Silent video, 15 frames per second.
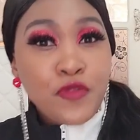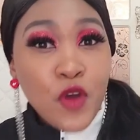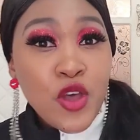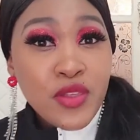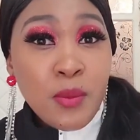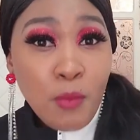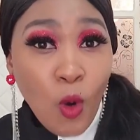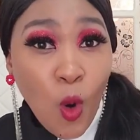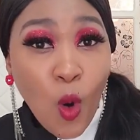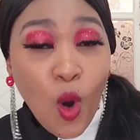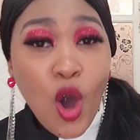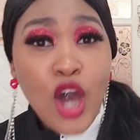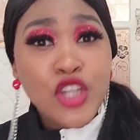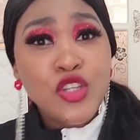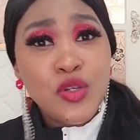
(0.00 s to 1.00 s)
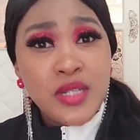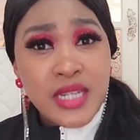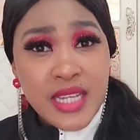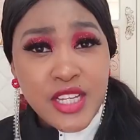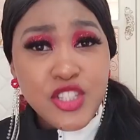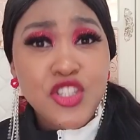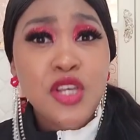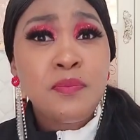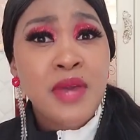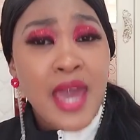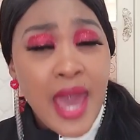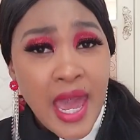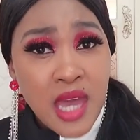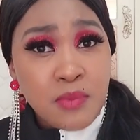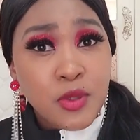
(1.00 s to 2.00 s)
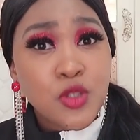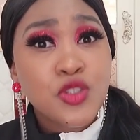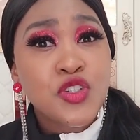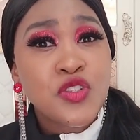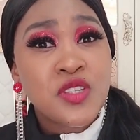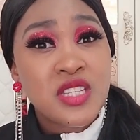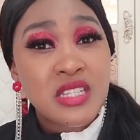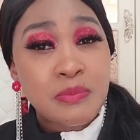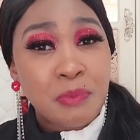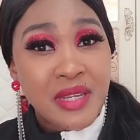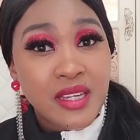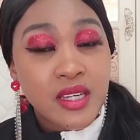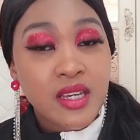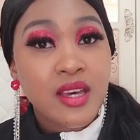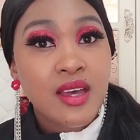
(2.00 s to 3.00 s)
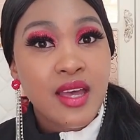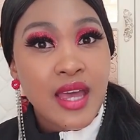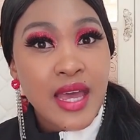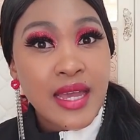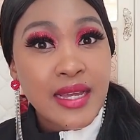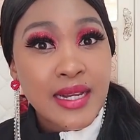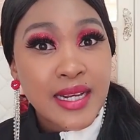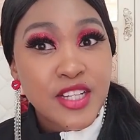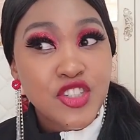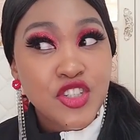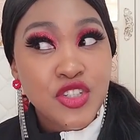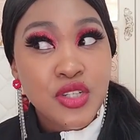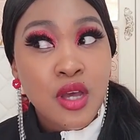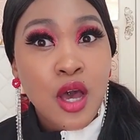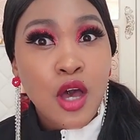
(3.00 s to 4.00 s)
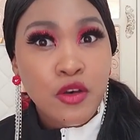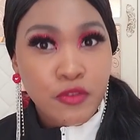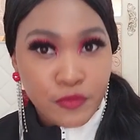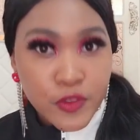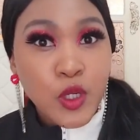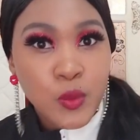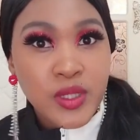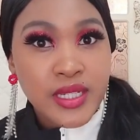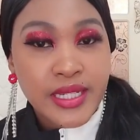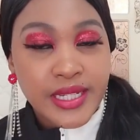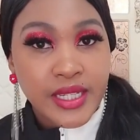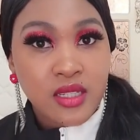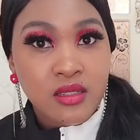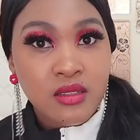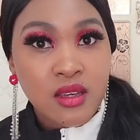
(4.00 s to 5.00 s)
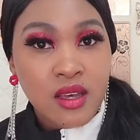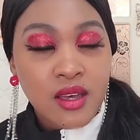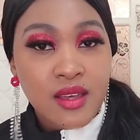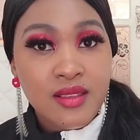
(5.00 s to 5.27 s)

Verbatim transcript: Furthermore, you need to be able to speak English fluently.